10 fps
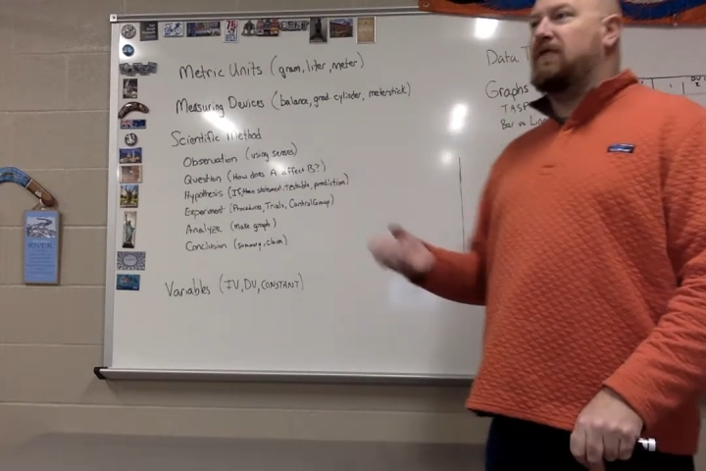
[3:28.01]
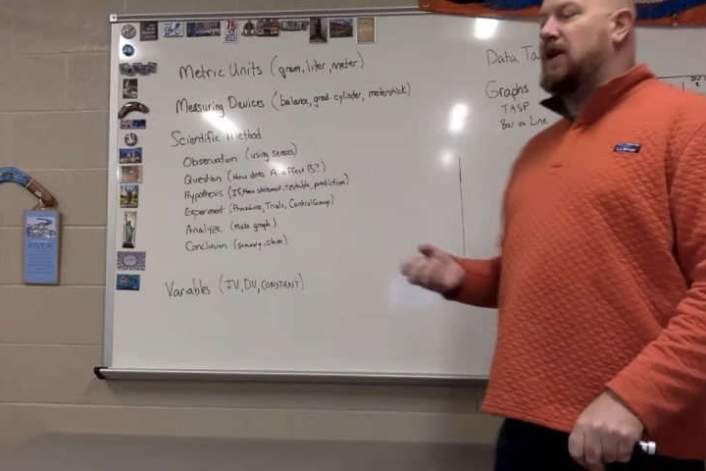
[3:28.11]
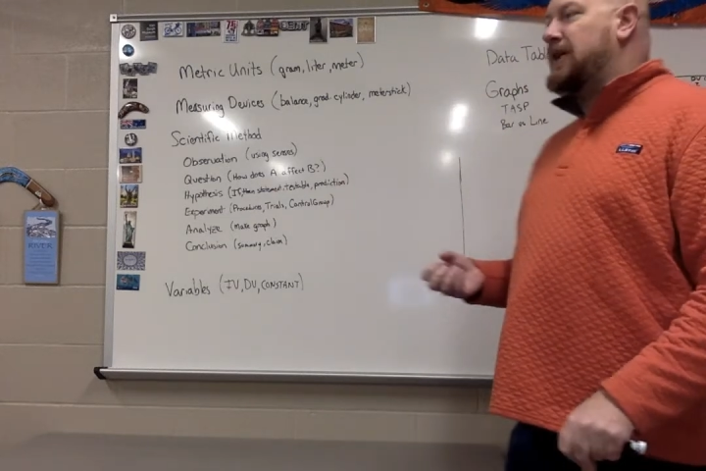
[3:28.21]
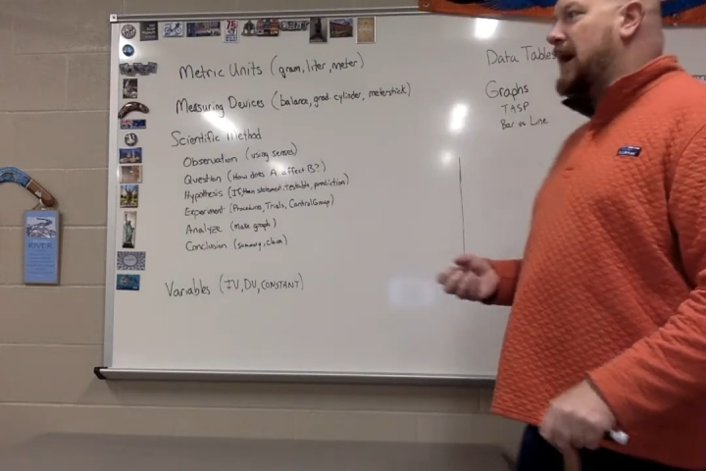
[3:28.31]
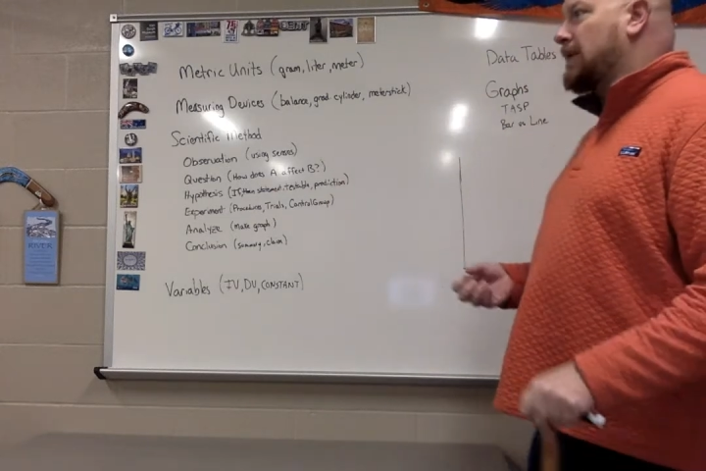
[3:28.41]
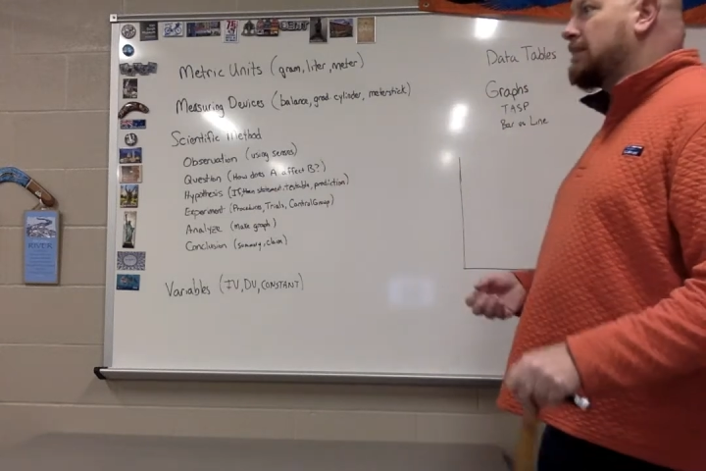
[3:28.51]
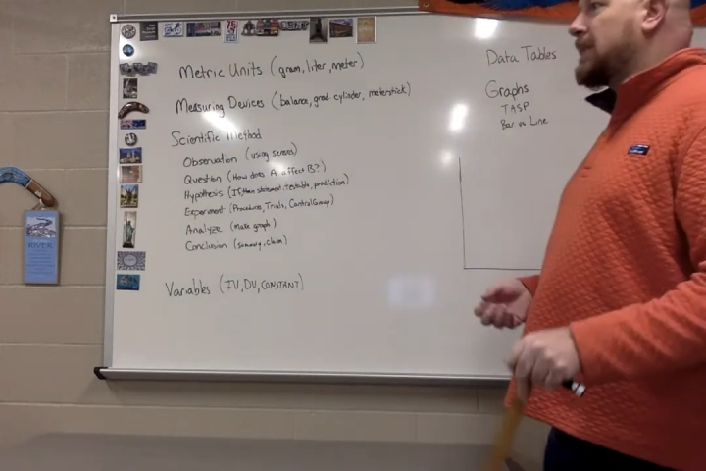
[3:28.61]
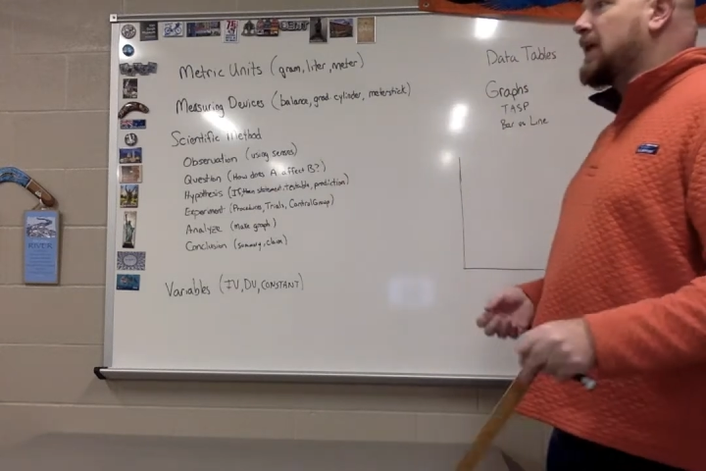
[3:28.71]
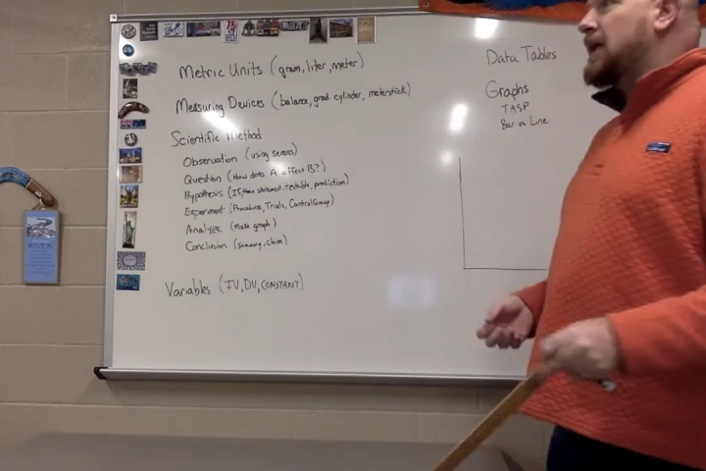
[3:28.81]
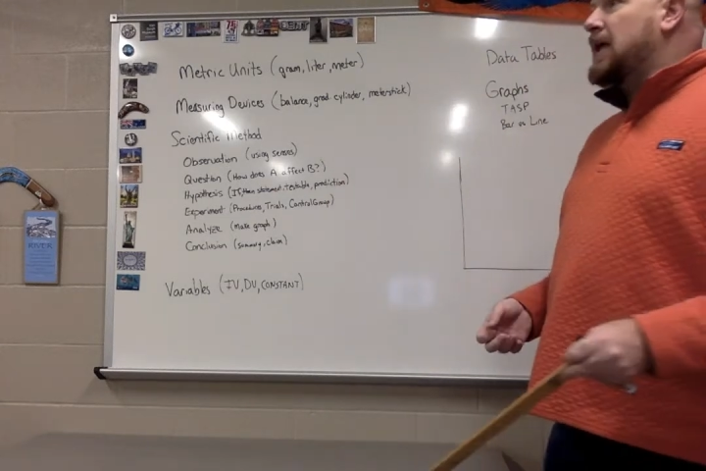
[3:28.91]
fall down?
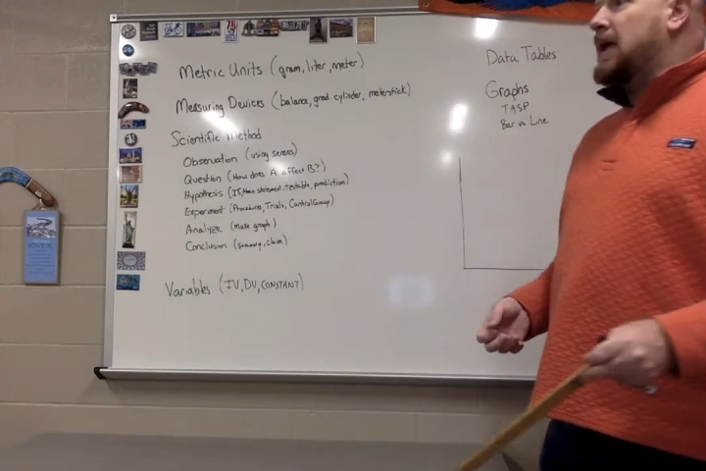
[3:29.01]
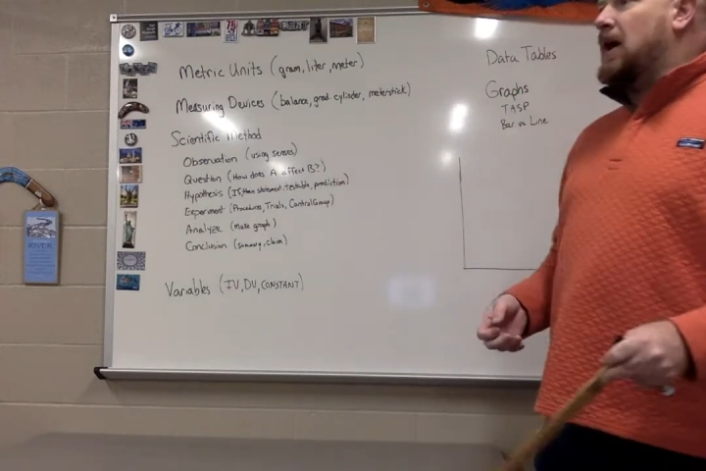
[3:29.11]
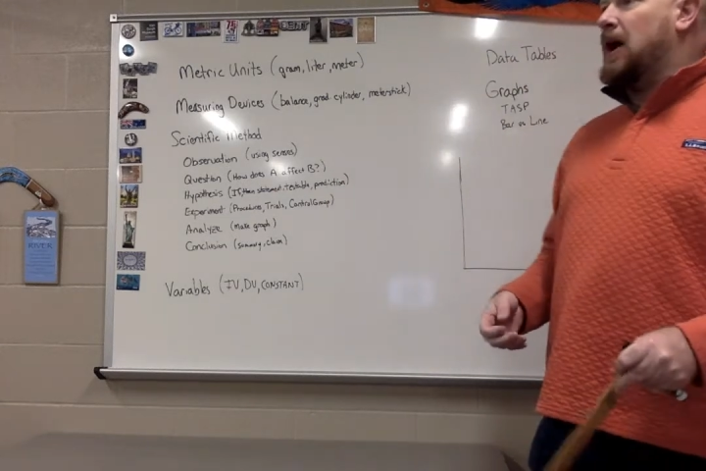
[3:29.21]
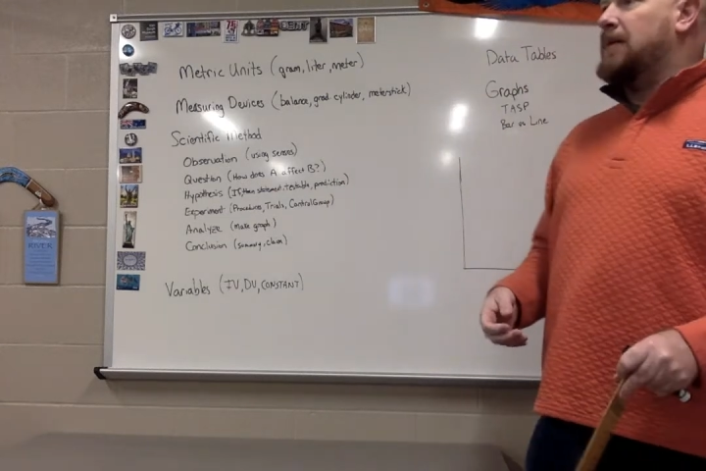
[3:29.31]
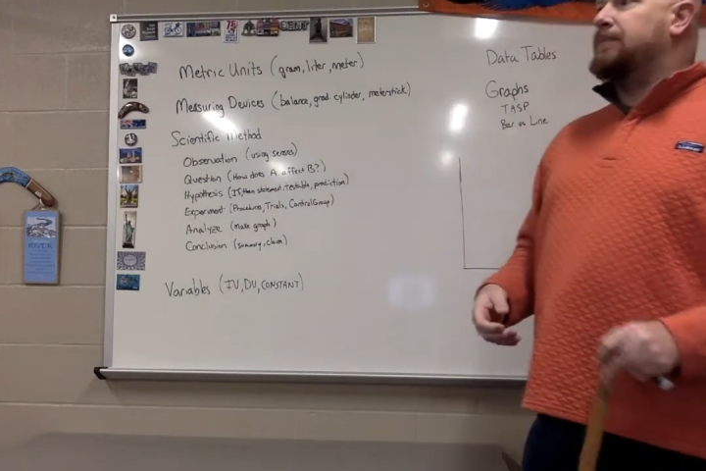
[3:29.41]
All right?